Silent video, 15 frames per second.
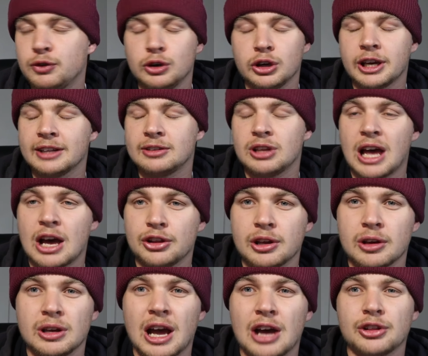If you look at
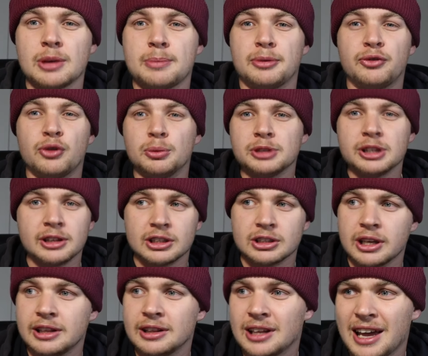how they
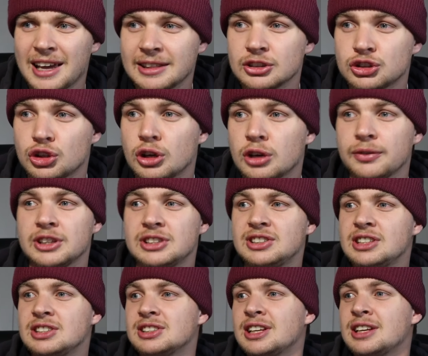performed at the start
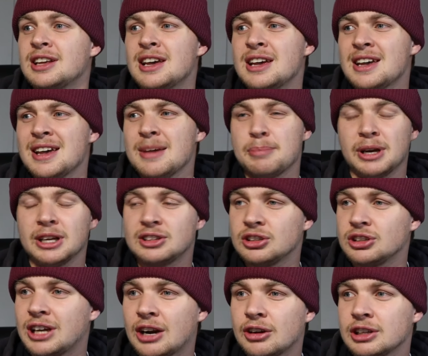of the season,
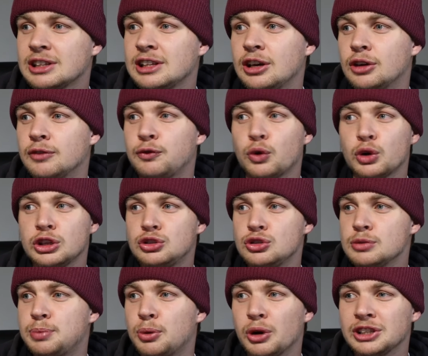Benetton currently on
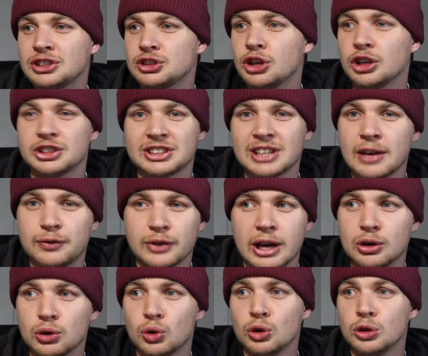42 points, not
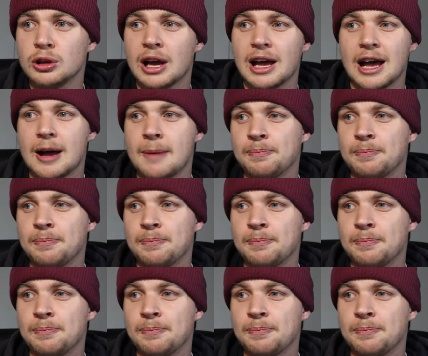safe at all.